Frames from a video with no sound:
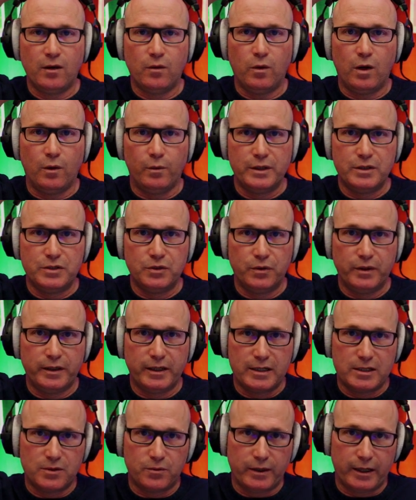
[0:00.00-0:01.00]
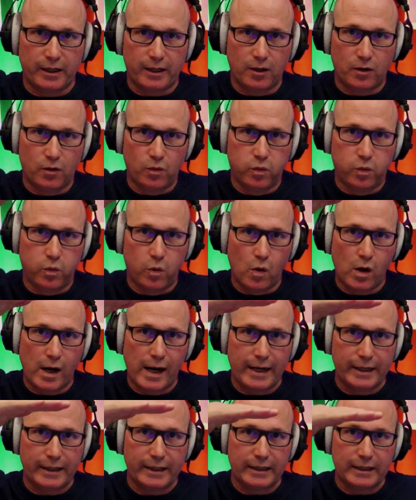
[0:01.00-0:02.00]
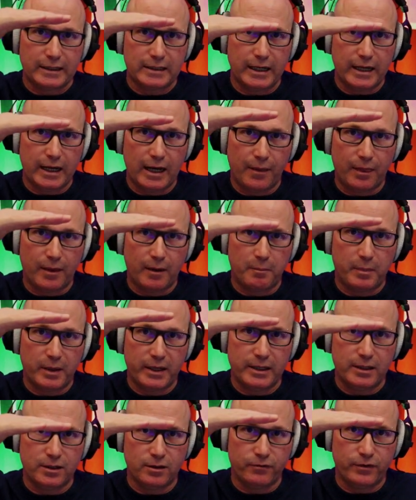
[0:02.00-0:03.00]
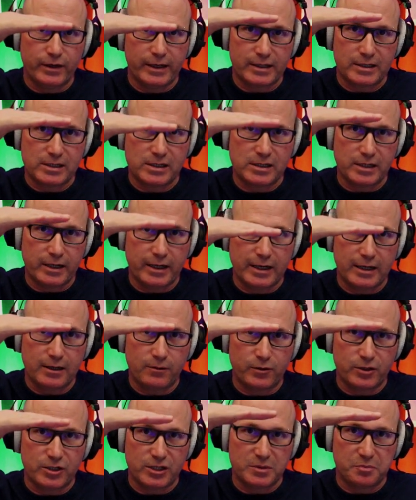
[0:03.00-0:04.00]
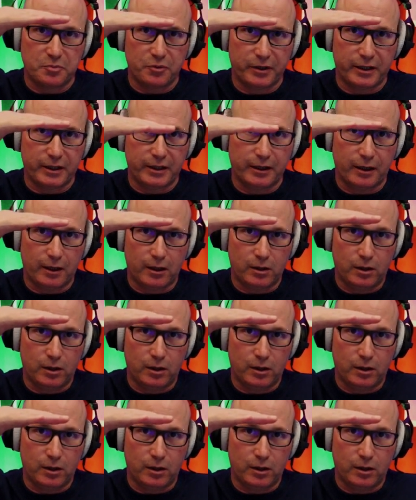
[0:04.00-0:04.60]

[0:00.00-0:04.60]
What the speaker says: What we're doing is we're quietening down the peak of that snare, which is bringing it